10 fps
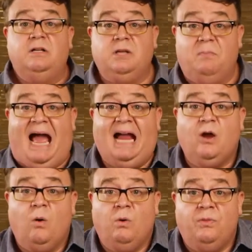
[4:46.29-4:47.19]

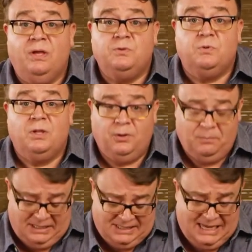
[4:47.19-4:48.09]
tobacco with this, with a little
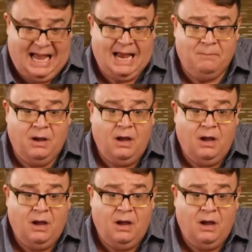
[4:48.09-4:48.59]
bit of thyme.